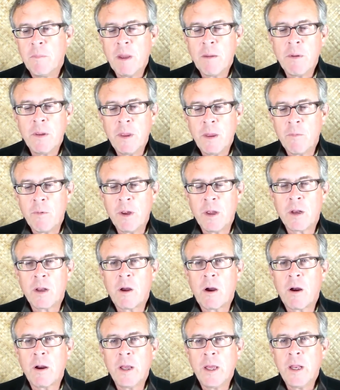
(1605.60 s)
Maybe they
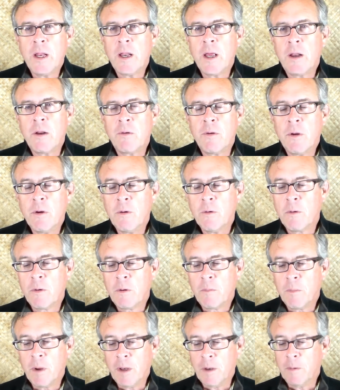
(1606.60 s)
reincarnated, I don't know.
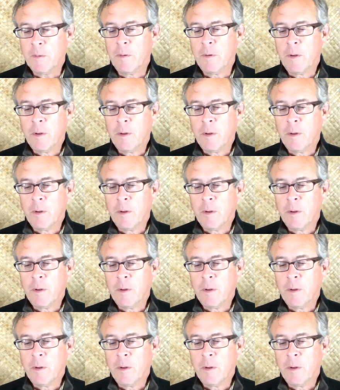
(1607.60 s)
But